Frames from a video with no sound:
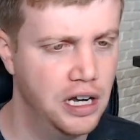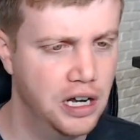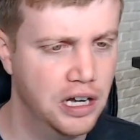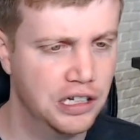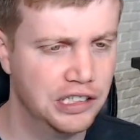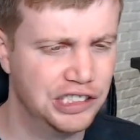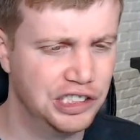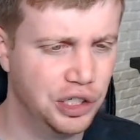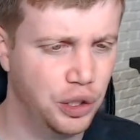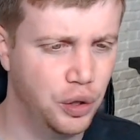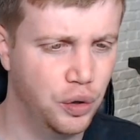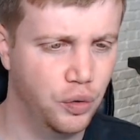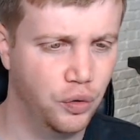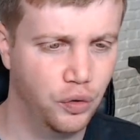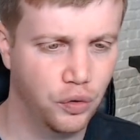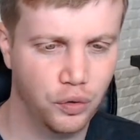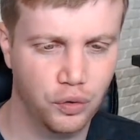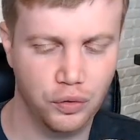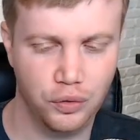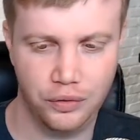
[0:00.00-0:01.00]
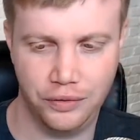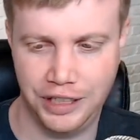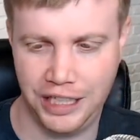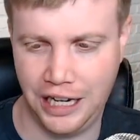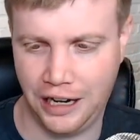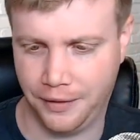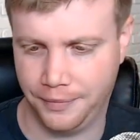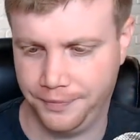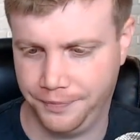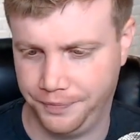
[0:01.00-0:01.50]
So
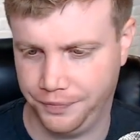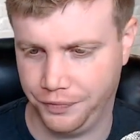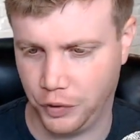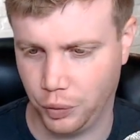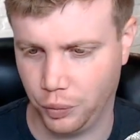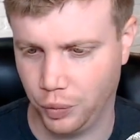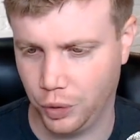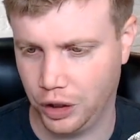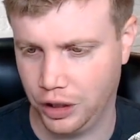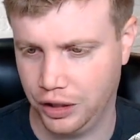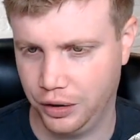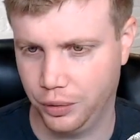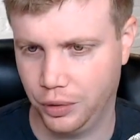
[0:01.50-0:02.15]
yeah, really,